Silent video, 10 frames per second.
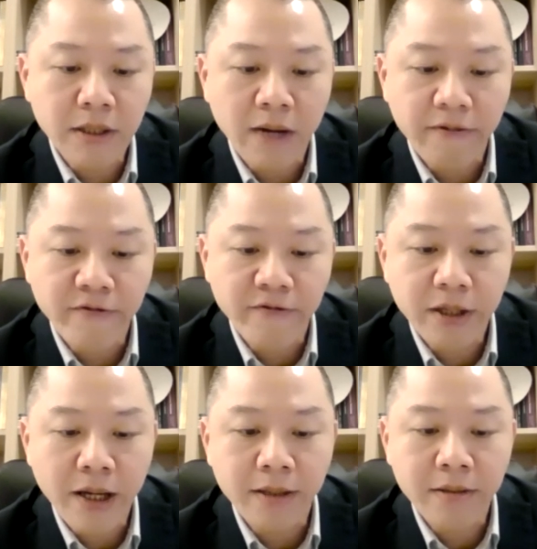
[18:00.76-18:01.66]

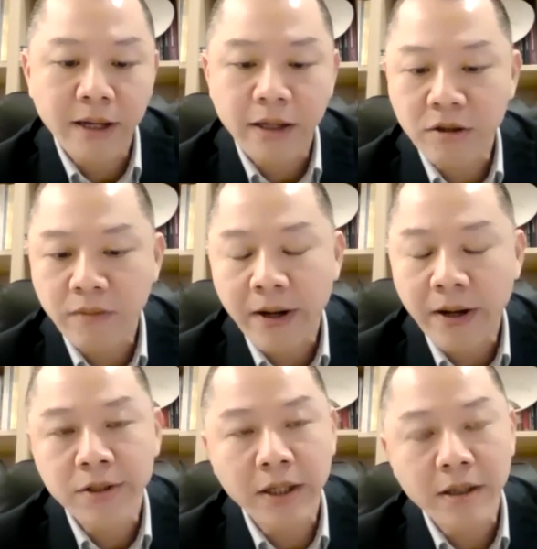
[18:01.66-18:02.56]
government on energy
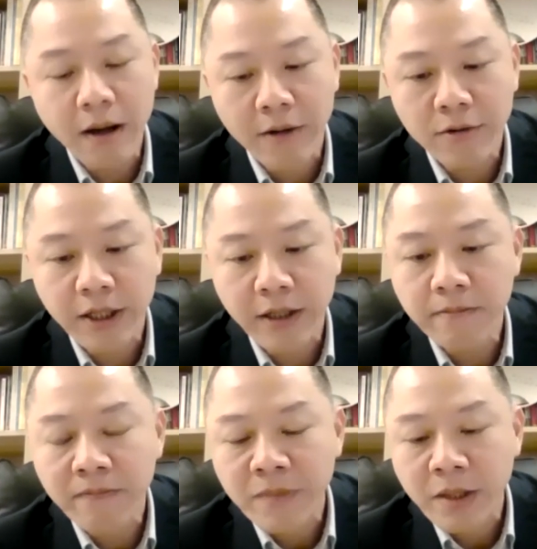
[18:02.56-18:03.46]
policy,
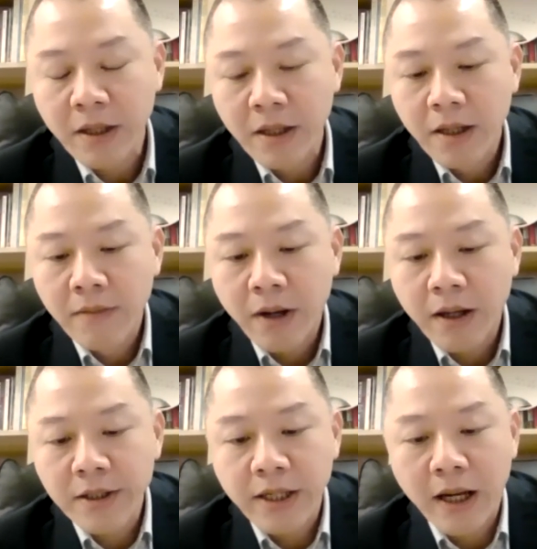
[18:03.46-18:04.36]
housing
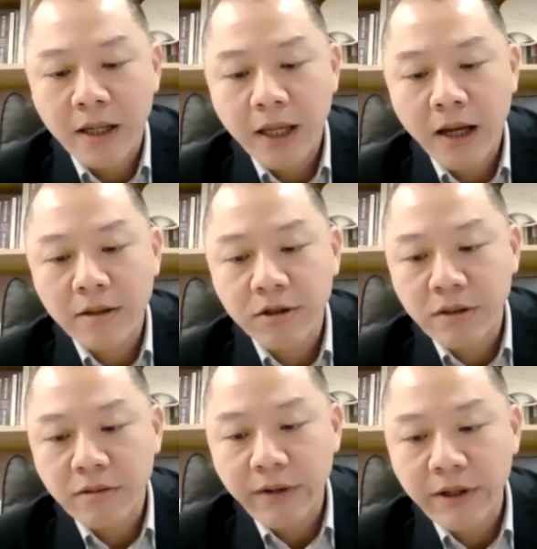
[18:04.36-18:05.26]
policy on younger
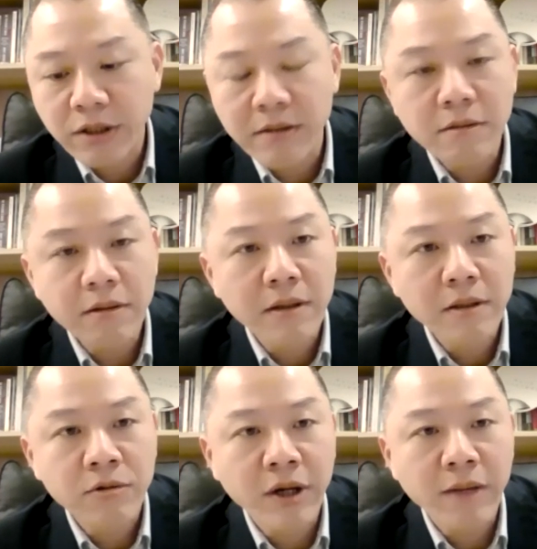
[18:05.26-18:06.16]
generation,
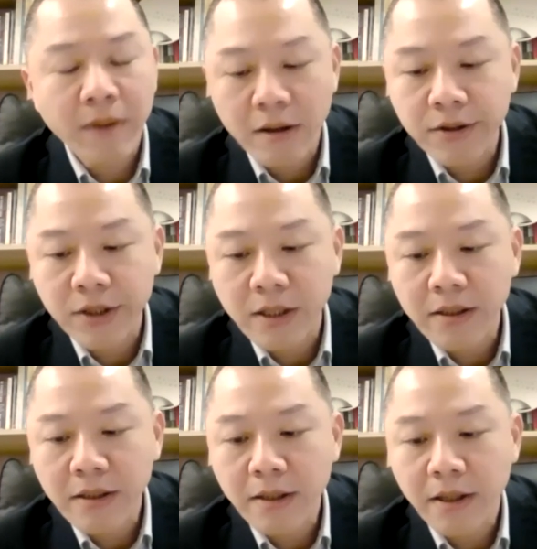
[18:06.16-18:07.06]
trade
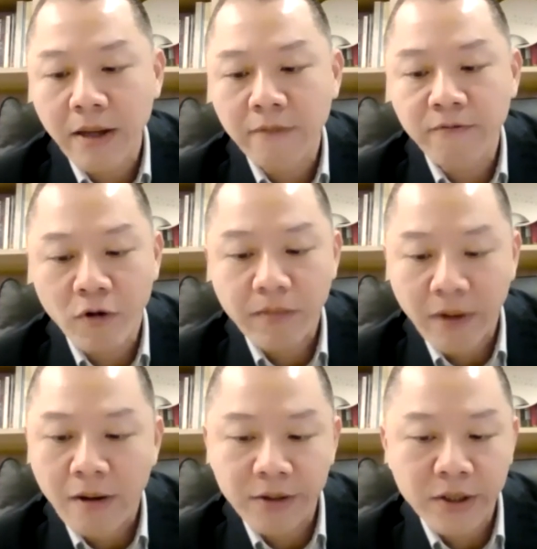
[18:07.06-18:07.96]
policy, and foreign
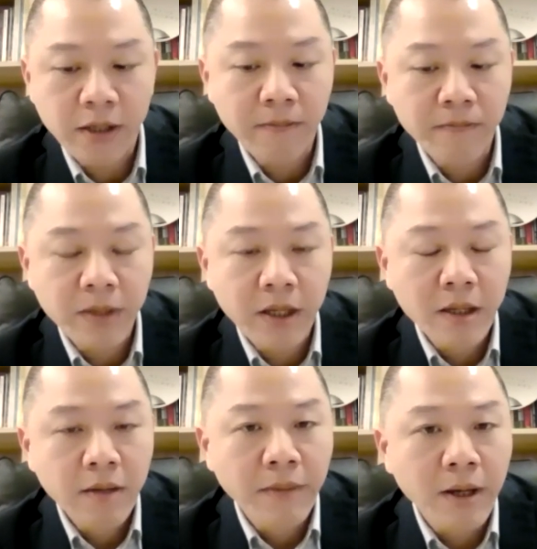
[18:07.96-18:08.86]
policy.
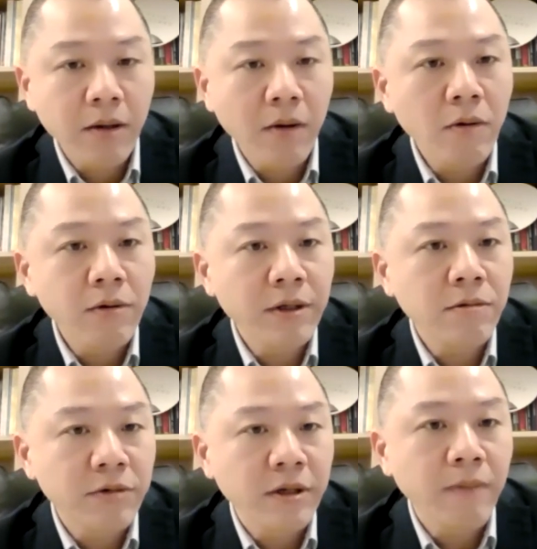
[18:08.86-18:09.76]
But all
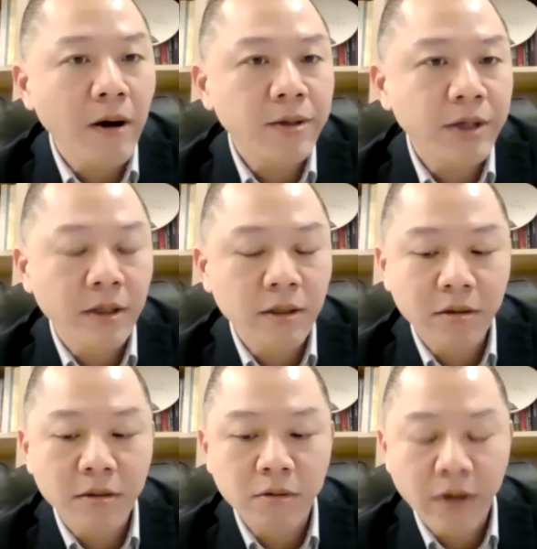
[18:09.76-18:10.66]
these 3
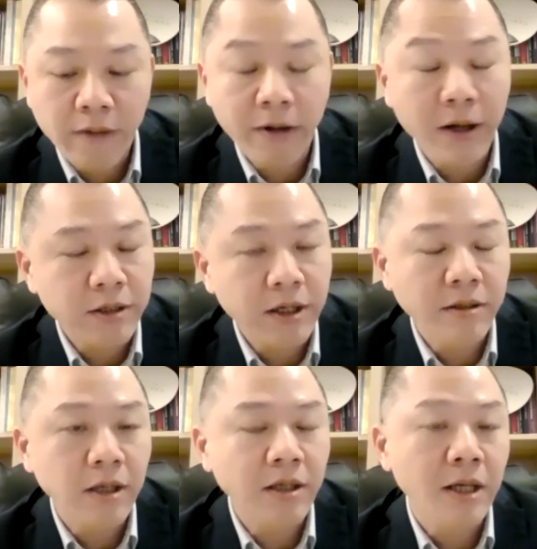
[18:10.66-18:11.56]
parties do have
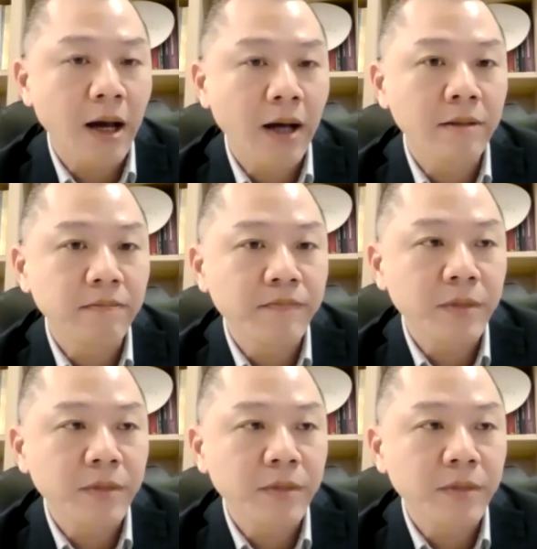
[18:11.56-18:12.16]
consensus on